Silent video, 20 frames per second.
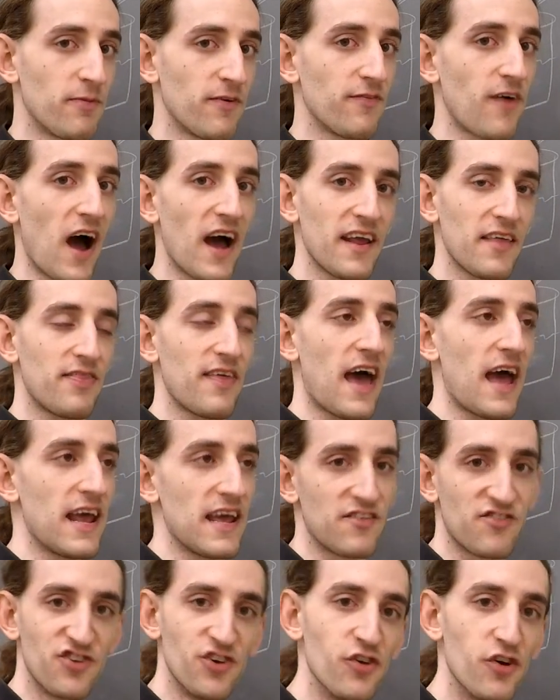provided that
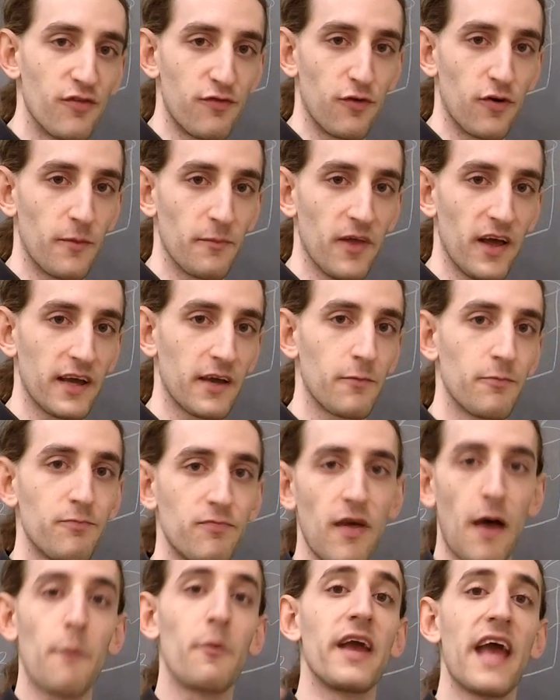it's uniform, like
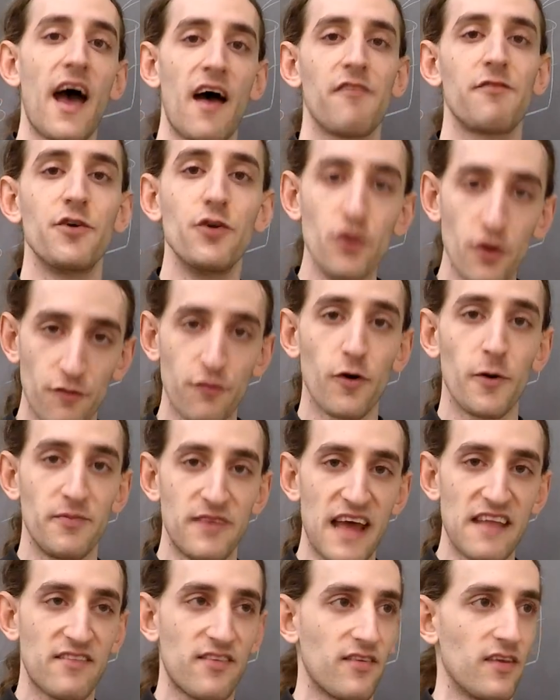that we have uniform
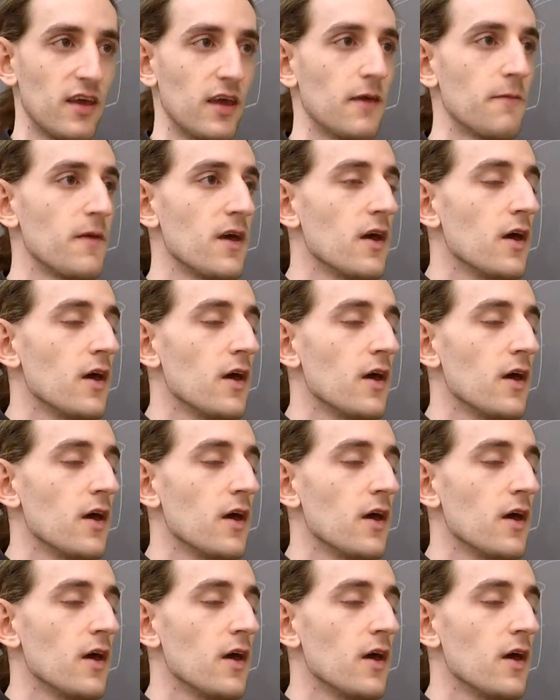density.